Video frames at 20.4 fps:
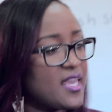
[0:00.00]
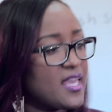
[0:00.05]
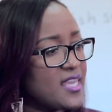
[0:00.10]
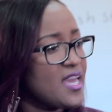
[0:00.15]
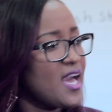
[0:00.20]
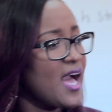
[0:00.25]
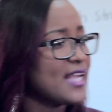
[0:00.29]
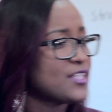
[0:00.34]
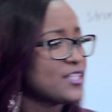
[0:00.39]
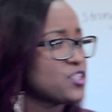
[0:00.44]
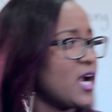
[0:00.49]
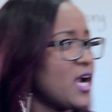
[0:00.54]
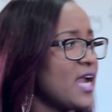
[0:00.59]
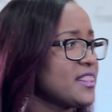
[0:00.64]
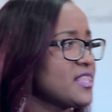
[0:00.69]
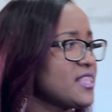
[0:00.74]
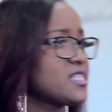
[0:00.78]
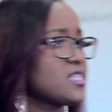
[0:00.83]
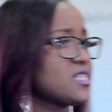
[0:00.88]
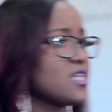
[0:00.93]
yeah, I
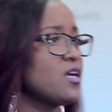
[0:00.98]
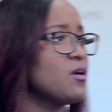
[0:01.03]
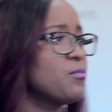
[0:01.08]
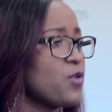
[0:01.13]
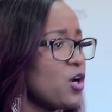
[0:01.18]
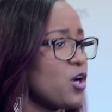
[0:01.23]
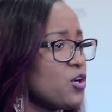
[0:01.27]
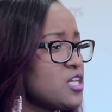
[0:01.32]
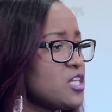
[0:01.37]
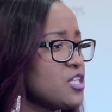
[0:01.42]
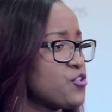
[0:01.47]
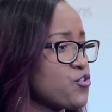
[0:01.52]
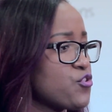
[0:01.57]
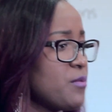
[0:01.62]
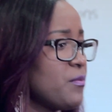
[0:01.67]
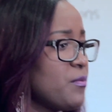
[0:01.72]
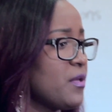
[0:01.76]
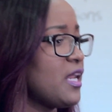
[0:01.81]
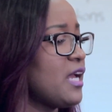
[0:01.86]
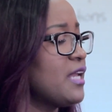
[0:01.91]
tried this uh, protein
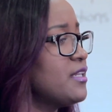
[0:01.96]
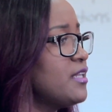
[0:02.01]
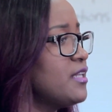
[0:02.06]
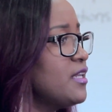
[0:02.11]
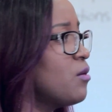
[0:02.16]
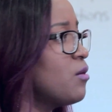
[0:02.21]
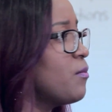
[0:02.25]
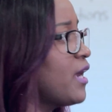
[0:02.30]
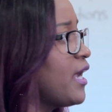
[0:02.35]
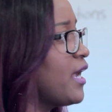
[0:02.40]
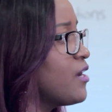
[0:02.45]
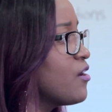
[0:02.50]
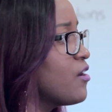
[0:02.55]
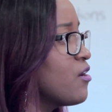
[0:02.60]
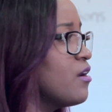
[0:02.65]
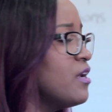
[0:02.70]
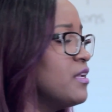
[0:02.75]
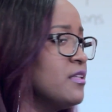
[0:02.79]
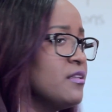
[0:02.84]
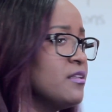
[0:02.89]
treatment I did on my
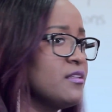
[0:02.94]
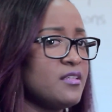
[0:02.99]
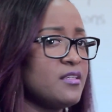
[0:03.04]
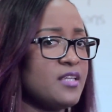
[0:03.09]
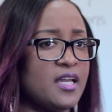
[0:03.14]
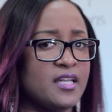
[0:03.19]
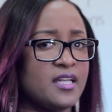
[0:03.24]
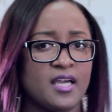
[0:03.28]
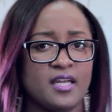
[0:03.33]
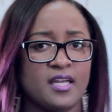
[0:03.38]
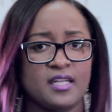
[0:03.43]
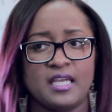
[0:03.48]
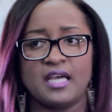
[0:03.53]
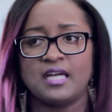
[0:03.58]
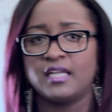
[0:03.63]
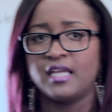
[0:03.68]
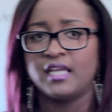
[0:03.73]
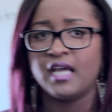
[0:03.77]
hair and yada, yada, yada,